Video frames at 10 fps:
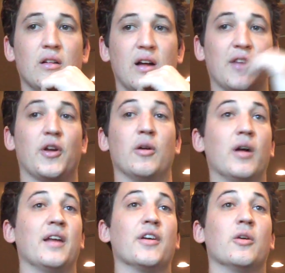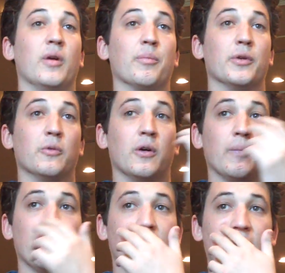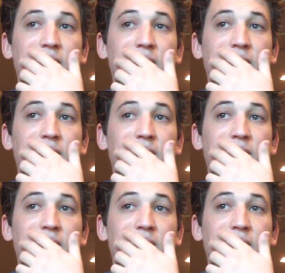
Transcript: I thought it went pretty well. And